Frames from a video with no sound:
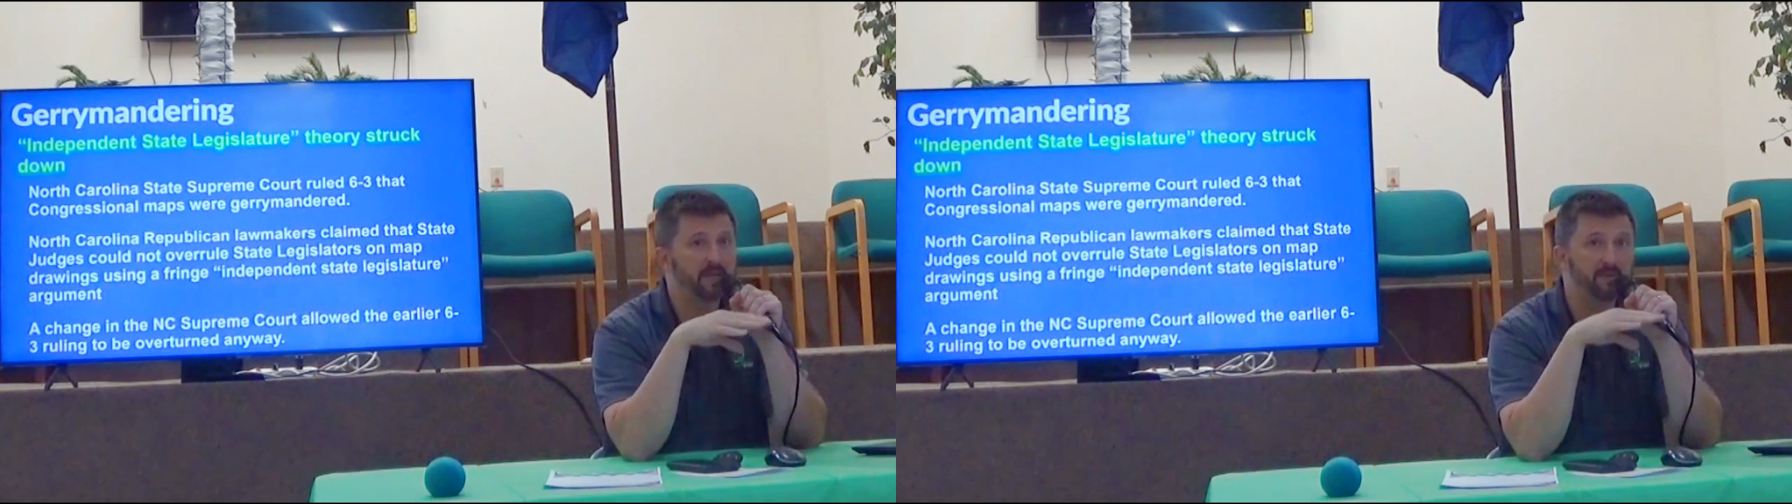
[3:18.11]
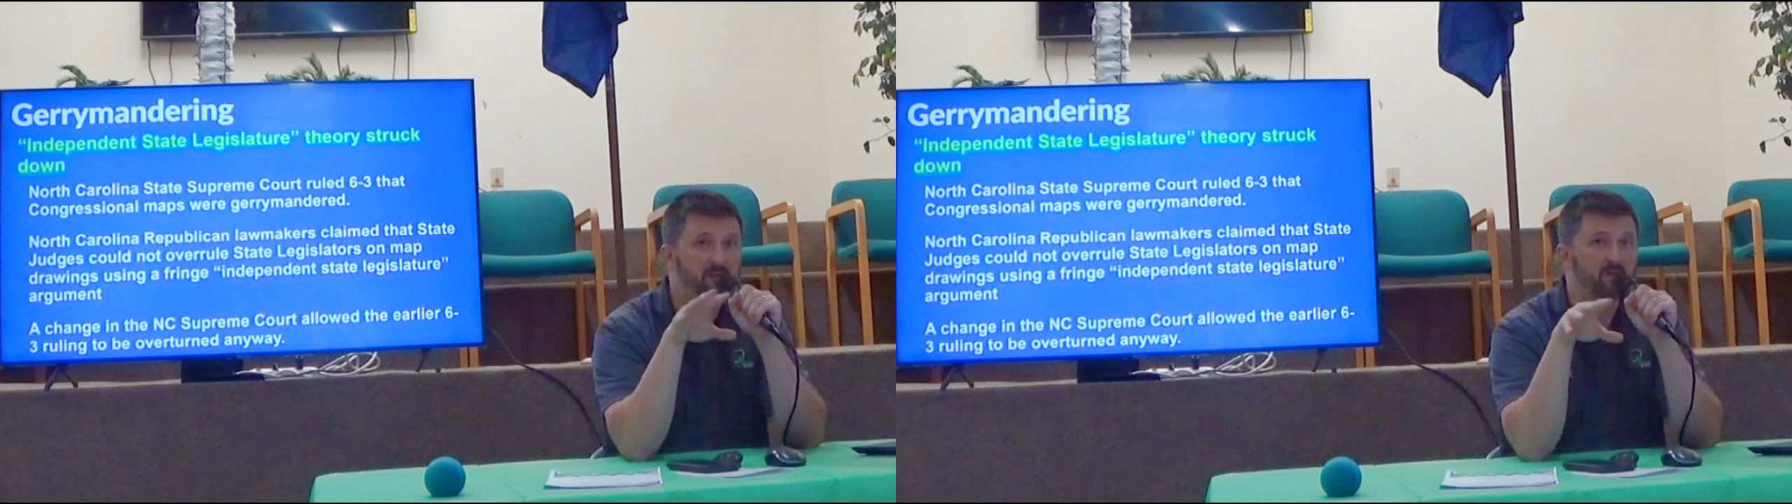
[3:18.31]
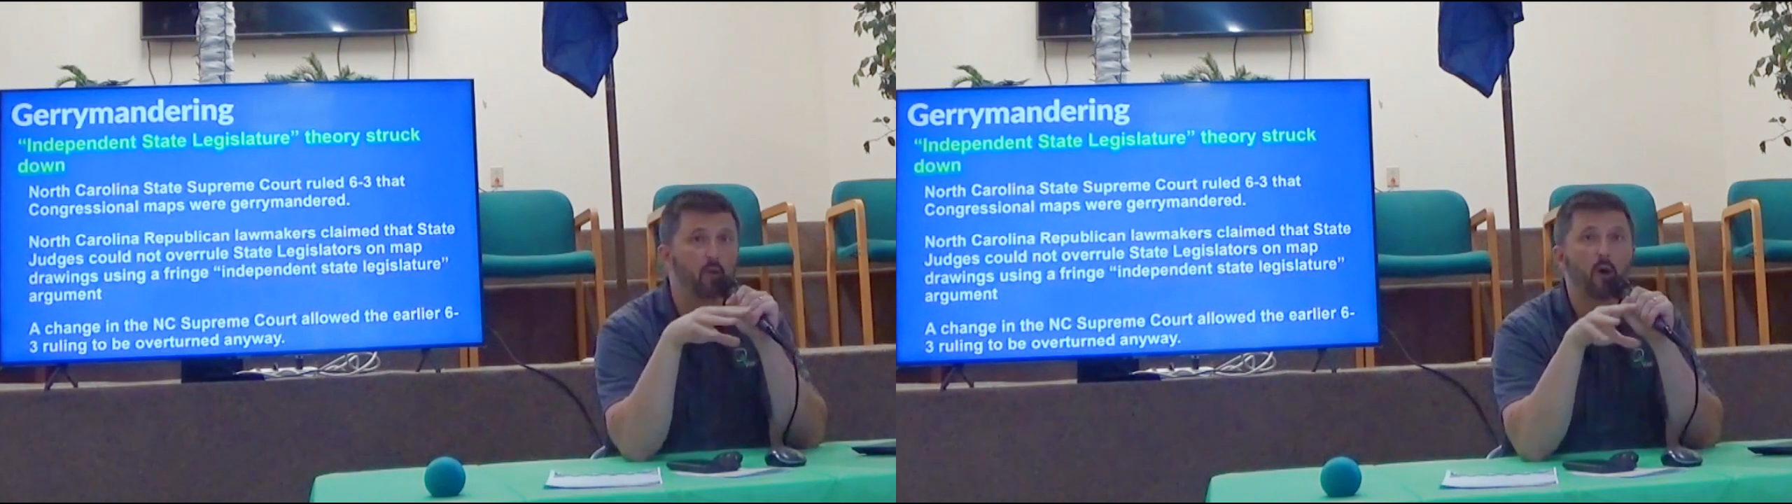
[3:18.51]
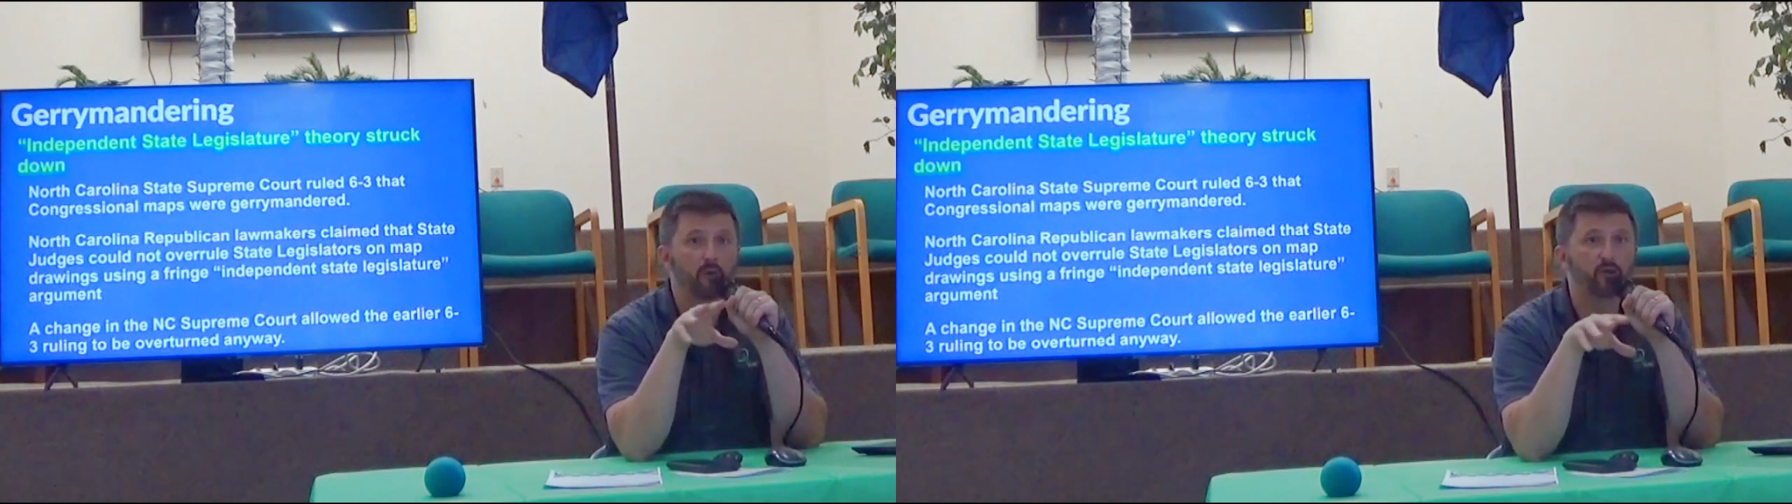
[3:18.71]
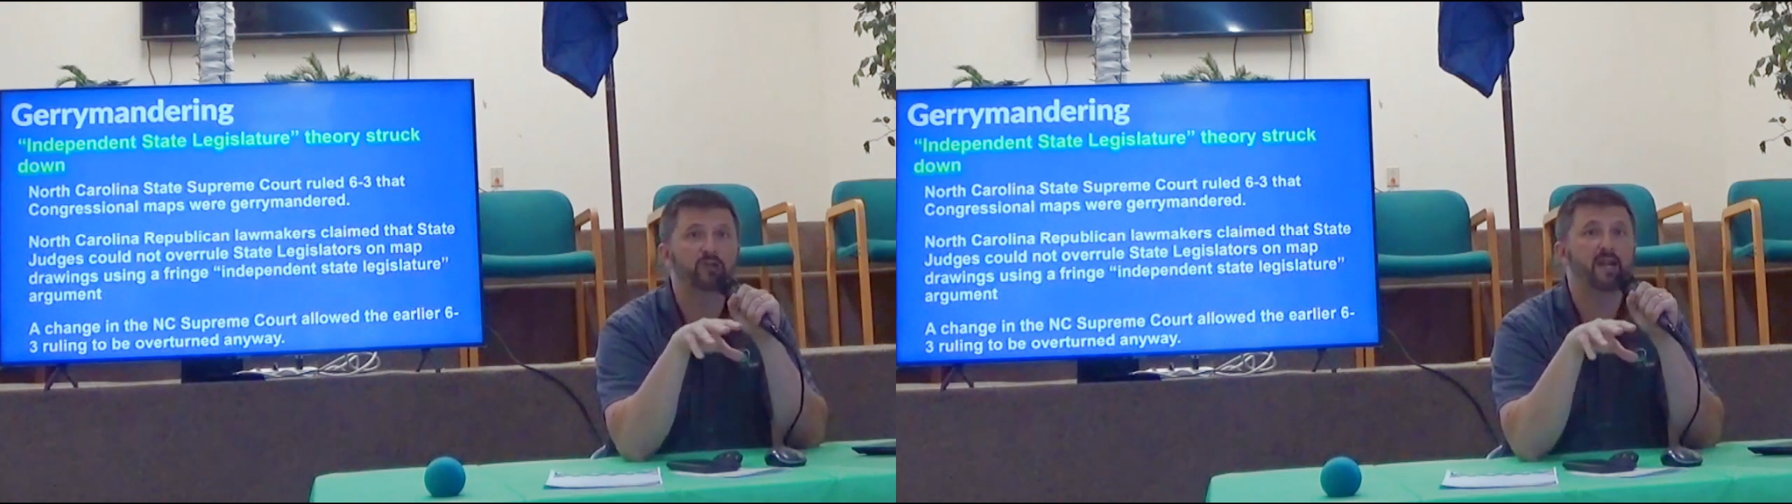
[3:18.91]
that means no
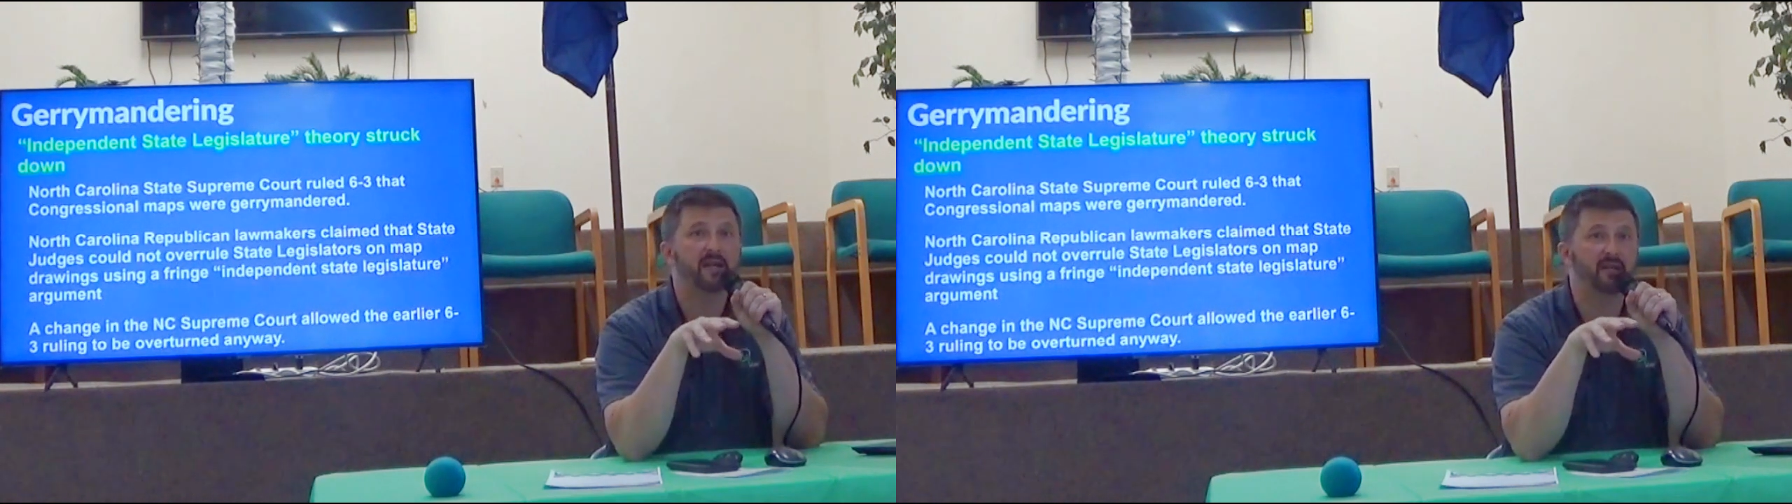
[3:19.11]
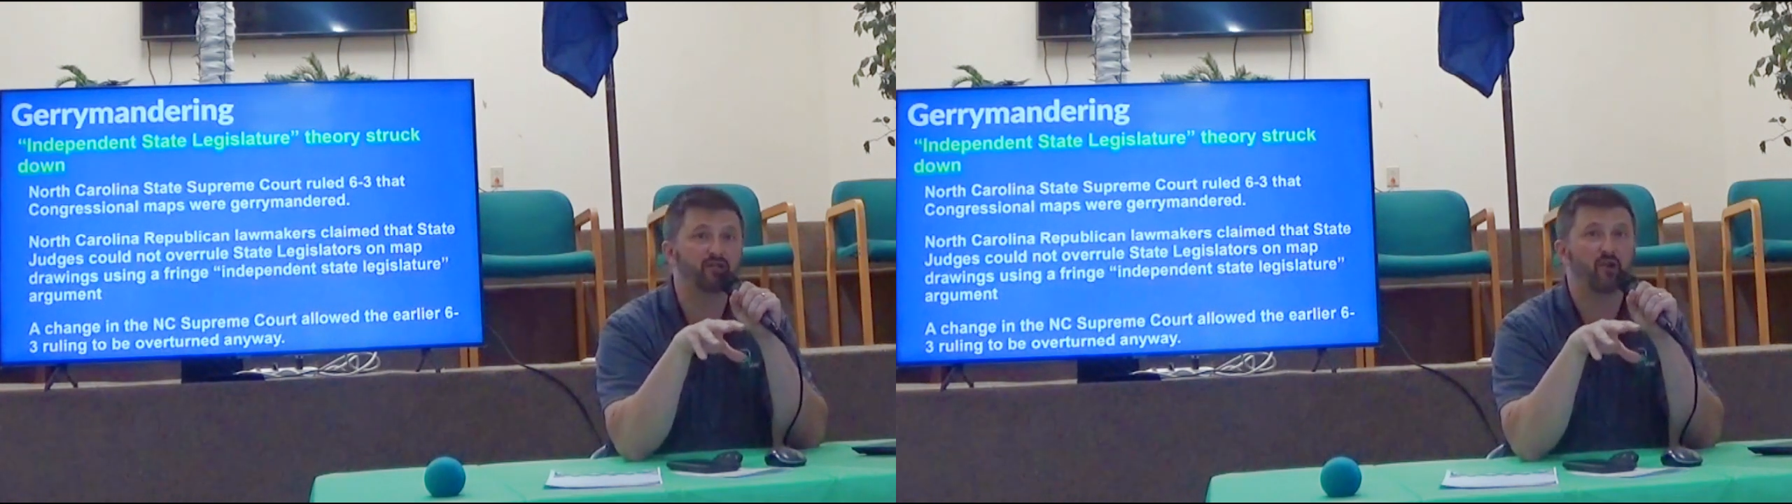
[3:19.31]
other state can